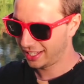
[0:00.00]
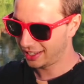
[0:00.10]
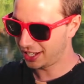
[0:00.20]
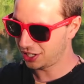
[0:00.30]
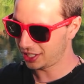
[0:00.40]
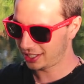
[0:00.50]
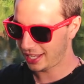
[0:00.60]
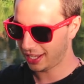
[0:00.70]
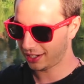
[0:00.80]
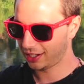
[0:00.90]
Then you just
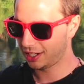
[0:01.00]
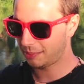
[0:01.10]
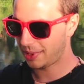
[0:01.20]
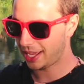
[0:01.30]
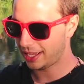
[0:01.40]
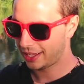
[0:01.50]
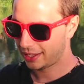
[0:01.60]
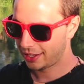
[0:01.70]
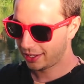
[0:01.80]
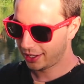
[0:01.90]
take your hook bait,
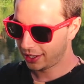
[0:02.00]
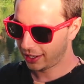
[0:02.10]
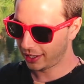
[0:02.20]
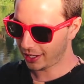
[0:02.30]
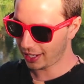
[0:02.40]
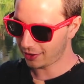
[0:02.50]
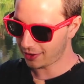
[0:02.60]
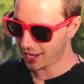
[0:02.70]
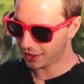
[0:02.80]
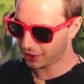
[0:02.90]
hook it
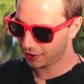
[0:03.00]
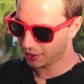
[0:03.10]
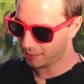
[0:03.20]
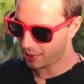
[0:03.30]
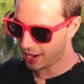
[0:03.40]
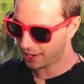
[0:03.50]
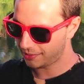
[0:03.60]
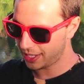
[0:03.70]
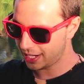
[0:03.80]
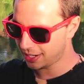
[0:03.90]
right through the
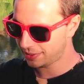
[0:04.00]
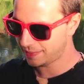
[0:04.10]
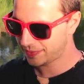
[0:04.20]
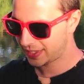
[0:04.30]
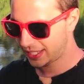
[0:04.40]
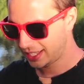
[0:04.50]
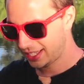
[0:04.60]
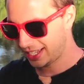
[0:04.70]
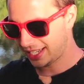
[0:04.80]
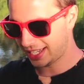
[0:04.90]
bottom there,
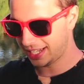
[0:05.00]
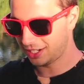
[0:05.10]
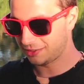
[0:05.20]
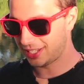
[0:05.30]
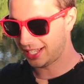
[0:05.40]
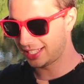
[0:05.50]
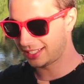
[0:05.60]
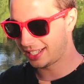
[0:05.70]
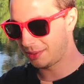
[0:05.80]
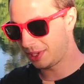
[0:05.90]
and your rig
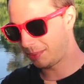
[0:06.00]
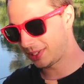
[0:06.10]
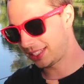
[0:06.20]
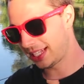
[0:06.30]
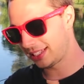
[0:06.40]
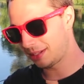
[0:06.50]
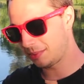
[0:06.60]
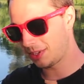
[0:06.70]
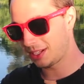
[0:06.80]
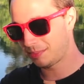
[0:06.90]
is going to be presented
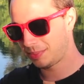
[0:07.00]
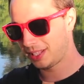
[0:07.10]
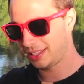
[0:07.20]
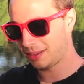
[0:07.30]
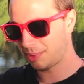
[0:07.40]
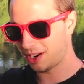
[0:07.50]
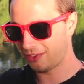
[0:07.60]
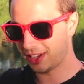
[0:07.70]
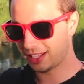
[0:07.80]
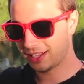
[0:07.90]
completely
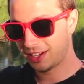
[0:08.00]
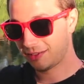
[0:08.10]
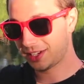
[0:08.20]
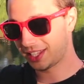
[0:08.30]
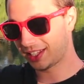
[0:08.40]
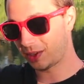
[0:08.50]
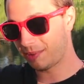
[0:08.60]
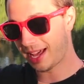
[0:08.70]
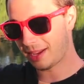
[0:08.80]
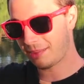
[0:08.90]
perfect with a little
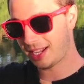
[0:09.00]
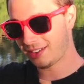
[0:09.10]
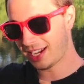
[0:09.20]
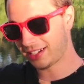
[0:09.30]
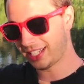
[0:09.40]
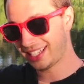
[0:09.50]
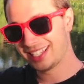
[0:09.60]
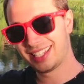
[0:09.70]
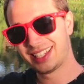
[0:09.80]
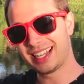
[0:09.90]
pack bait around it.
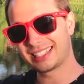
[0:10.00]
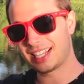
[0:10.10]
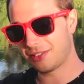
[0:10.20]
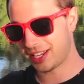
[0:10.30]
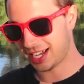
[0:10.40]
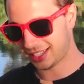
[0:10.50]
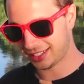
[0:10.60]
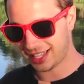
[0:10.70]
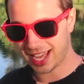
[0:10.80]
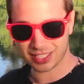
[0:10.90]
That's how we caught
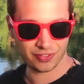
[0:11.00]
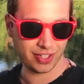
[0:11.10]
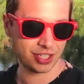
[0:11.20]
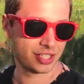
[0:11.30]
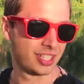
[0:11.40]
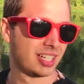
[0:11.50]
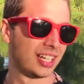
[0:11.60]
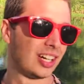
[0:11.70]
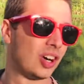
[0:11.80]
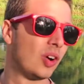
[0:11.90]
the last fish.
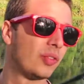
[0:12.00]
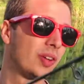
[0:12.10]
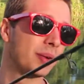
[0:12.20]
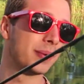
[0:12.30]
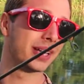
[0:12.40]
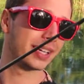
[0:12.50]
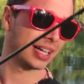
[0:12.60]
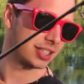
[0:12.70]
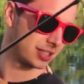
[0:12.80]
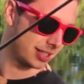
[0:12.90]
Hopefully when we
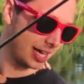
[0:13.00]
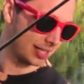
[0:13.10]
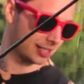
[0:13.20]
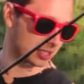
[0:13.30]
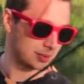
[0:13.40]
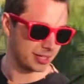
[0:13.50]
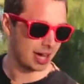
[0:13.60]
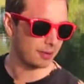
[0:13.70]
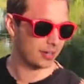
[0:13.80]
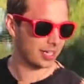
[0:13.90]
cast this one
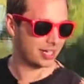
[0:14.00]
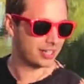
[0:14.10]
out, we'll get